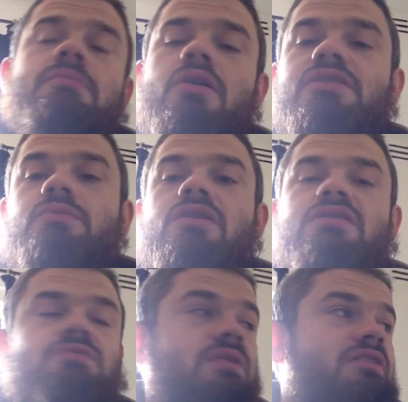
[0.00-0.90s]
mind
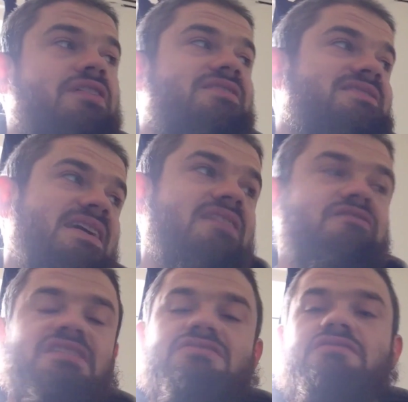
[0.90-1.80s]
works, when I can tick
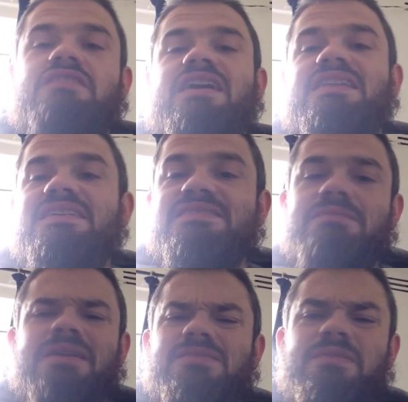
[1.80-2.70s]
things off that list,
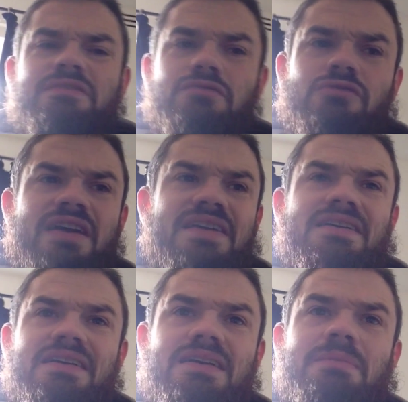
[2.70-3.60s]
it makes me feel great.
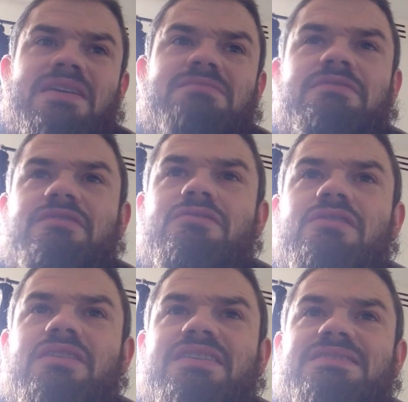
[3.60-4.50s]
It makes me feel
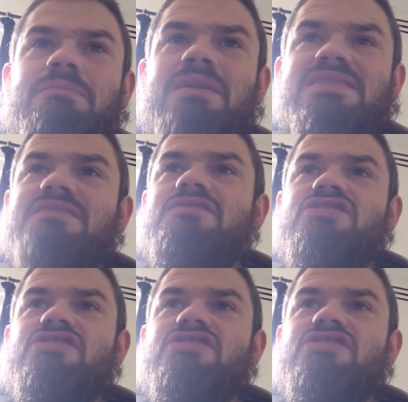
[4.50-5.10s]
like it's a massive